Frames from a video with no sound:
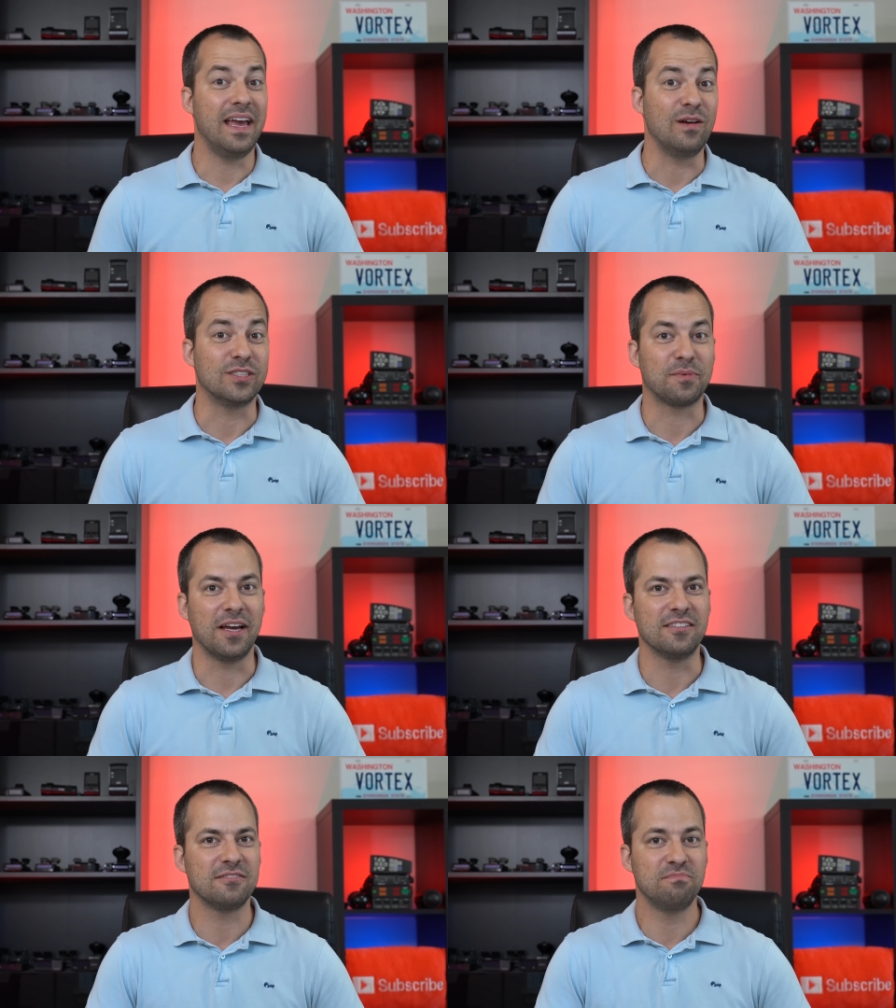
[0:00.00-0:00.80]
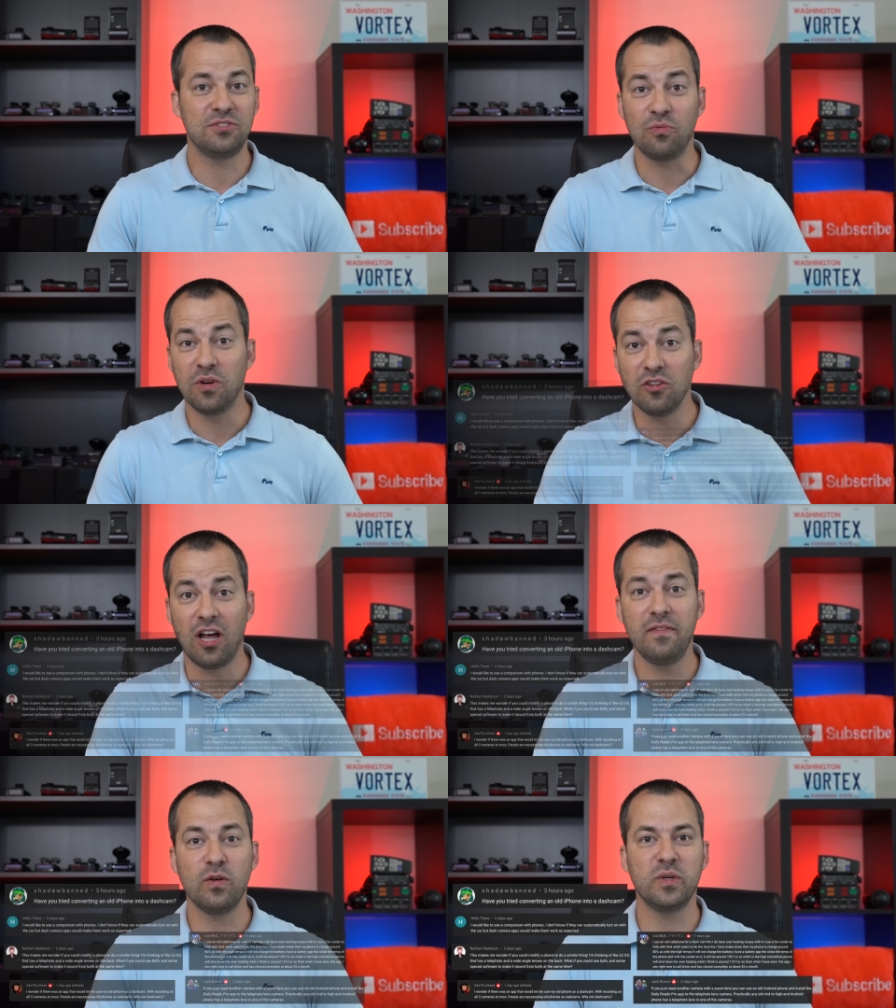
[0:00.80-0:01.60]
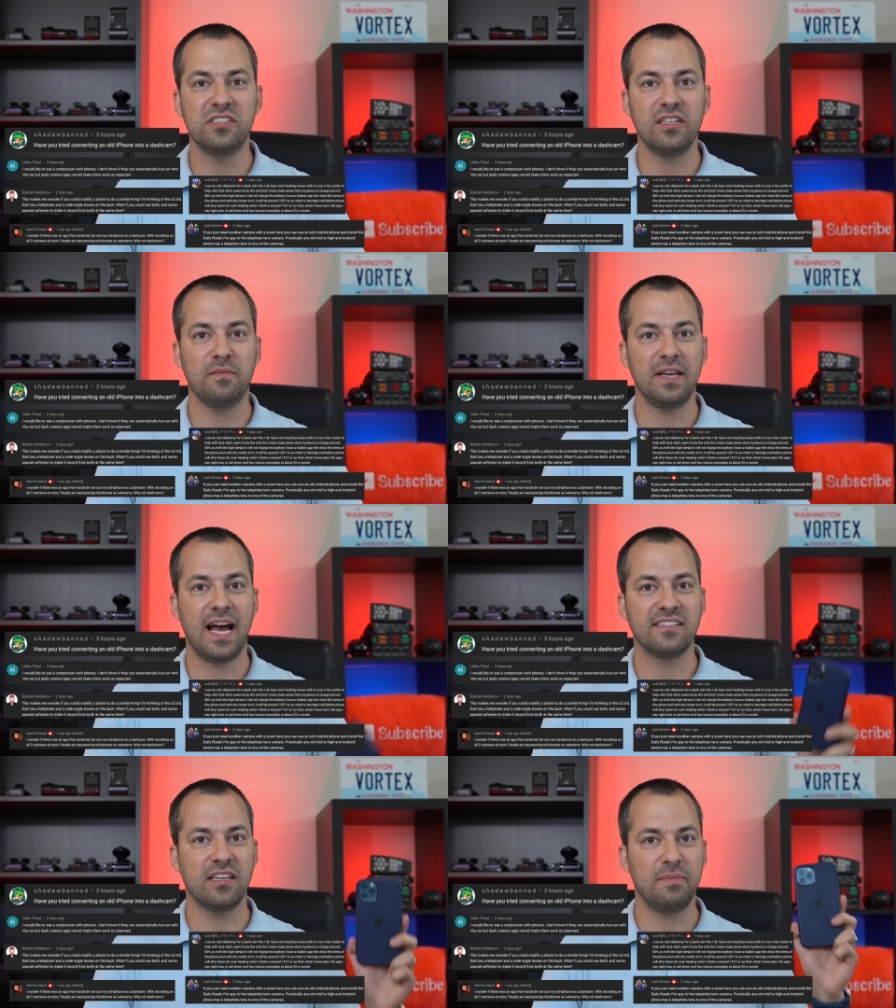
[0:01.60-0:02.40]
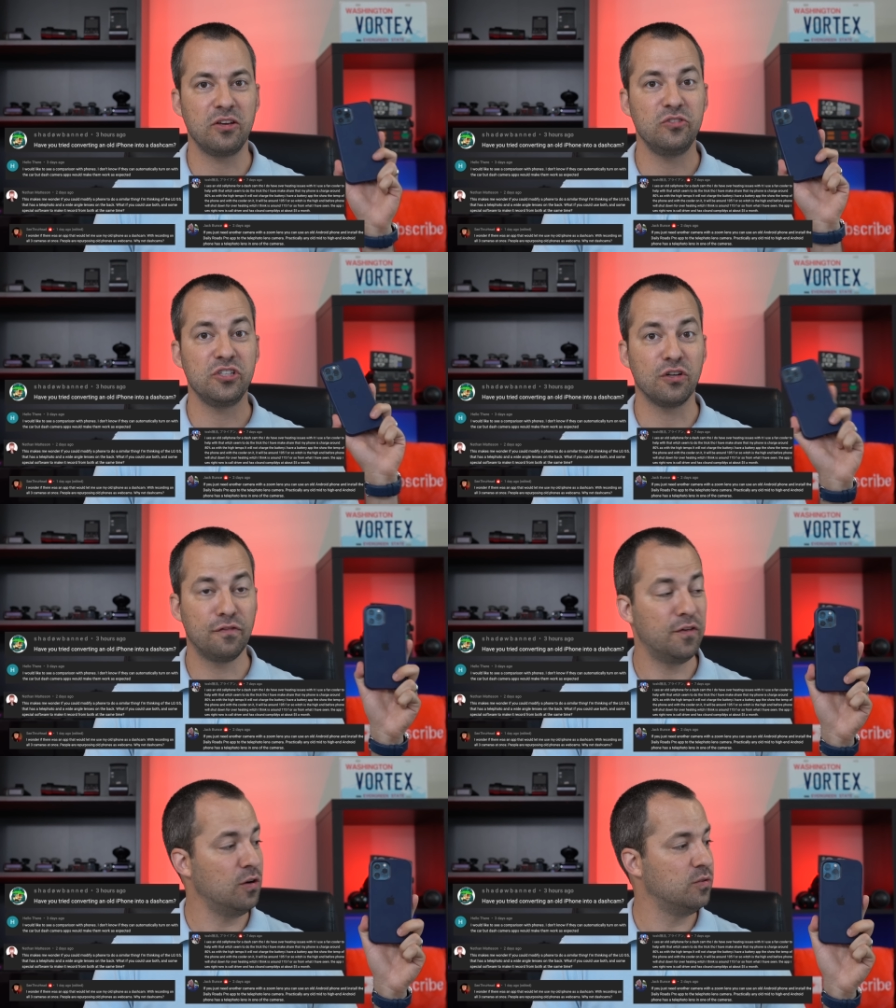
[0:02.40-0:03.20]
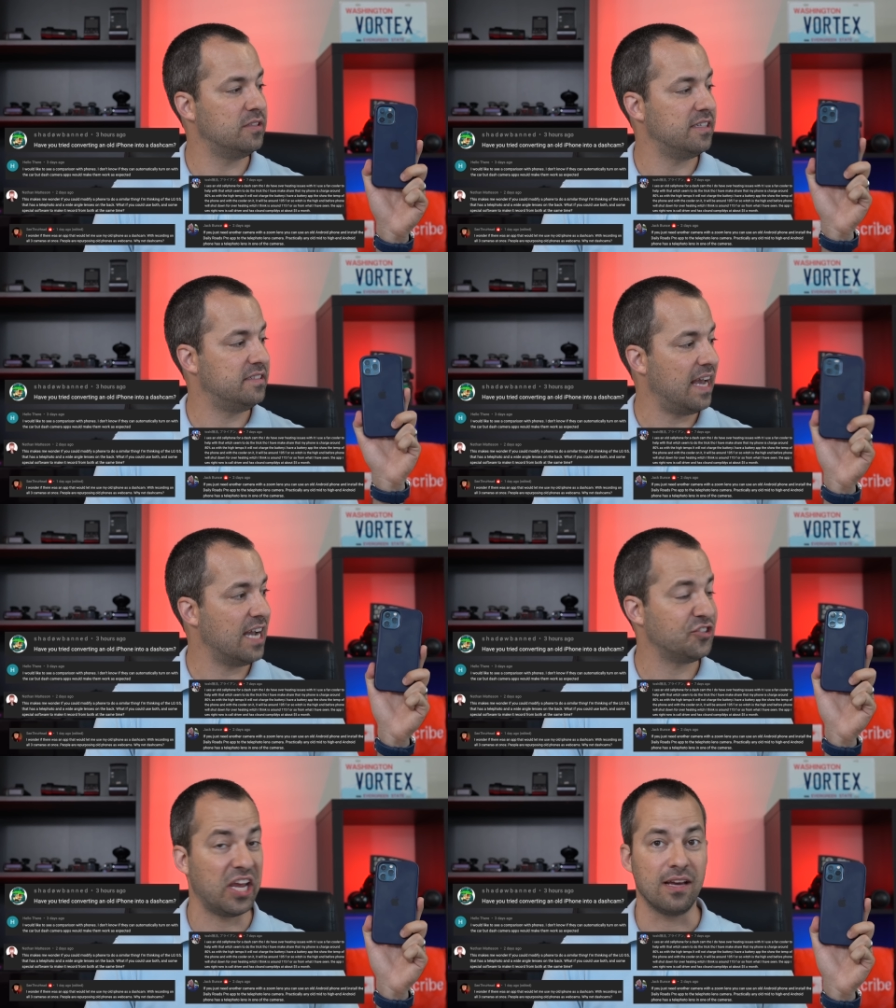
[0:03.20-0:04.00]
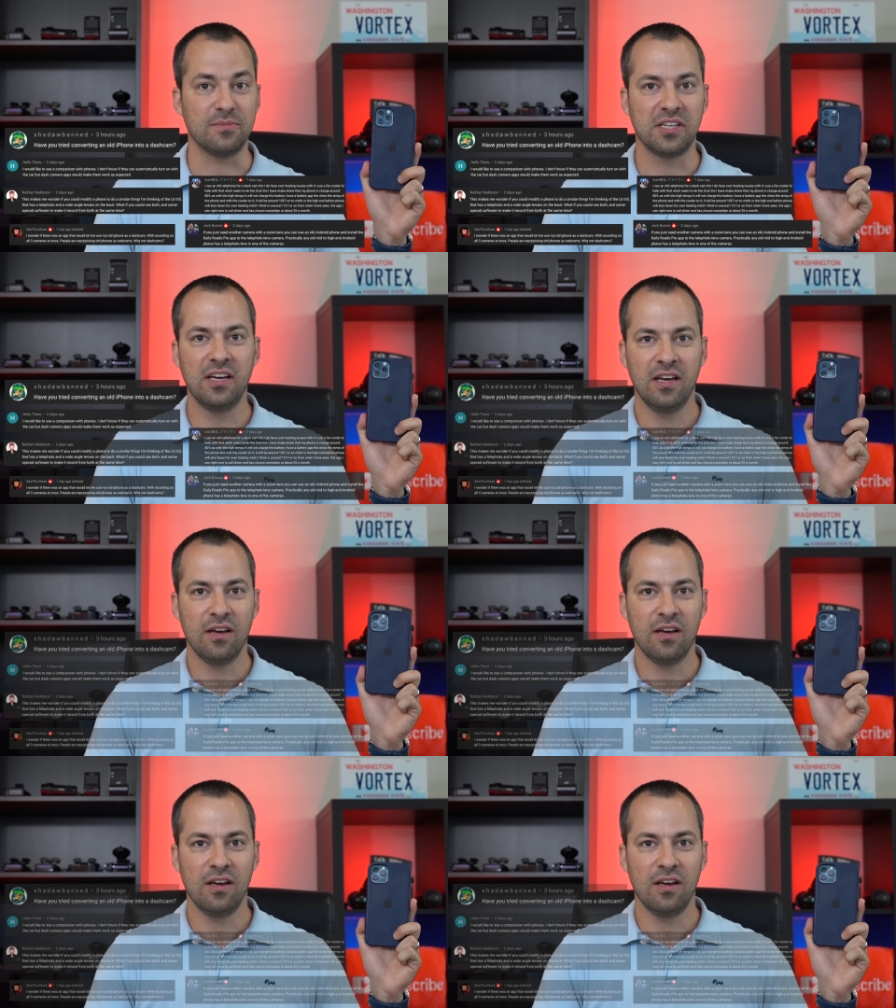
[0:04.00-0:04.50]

Hey, what's up, guys? So, a lot of you recently have been asking about using your phones as dash cams.